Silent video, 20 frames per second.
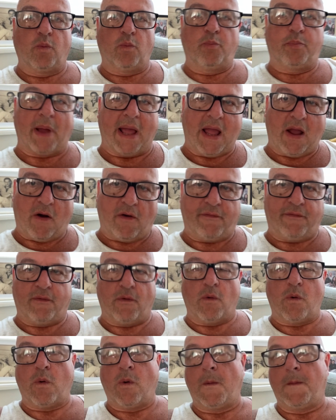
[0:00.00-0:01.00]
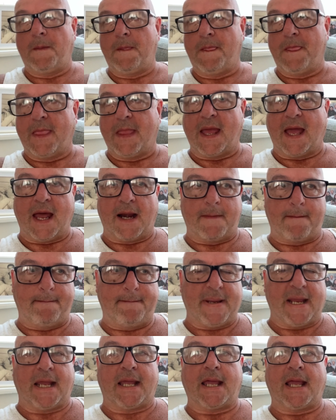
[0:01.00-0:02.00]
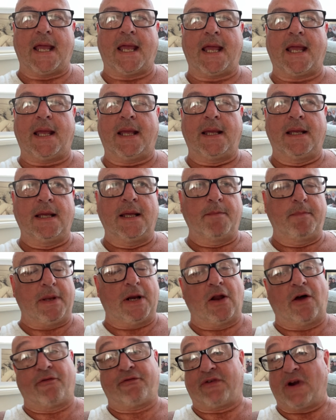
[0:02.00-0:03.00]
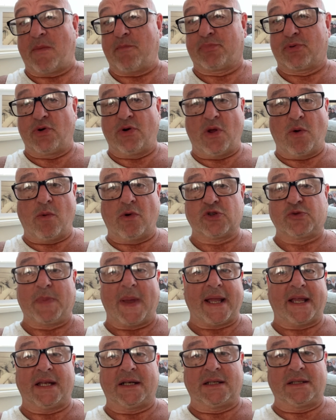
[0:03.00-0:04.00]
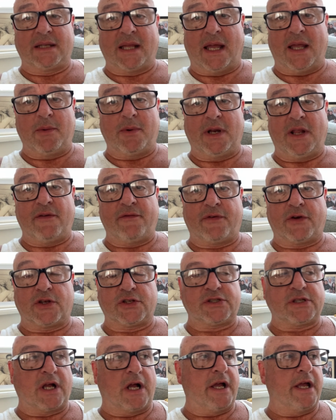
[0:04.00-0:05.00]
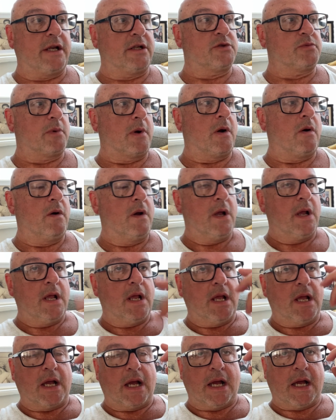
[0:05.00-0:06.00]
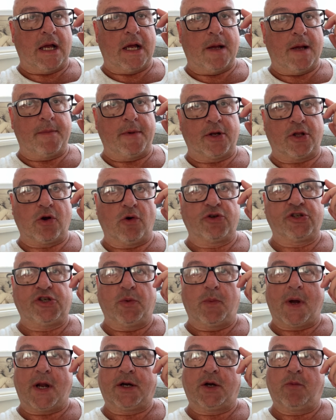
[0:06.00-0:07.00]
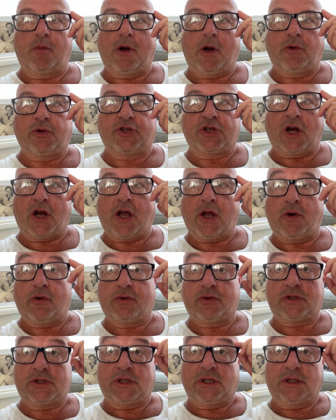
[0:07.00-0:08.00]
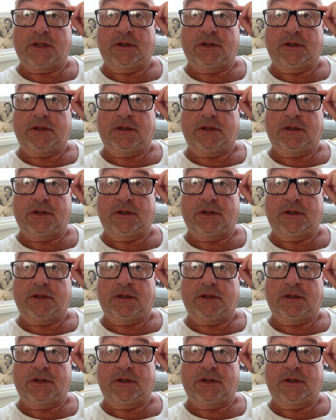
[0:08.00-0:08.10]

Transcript: powerful, had a big hit, a bit like Frank Bruno was back in the day when he first started as well. And of course, he won the world titles.